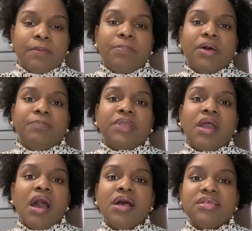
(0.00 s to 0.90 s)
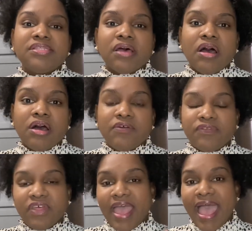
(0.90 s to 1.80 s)
but because of
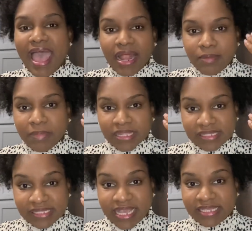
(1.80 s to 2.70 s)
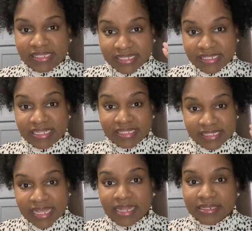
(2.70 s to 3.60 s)
the helmets, the existing
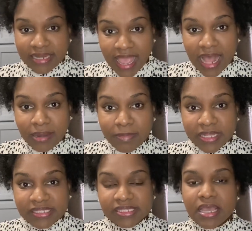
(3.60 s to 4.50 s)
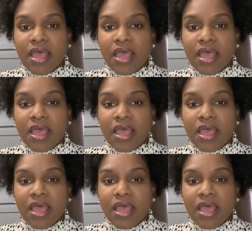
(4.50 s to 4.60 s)
standard helmets,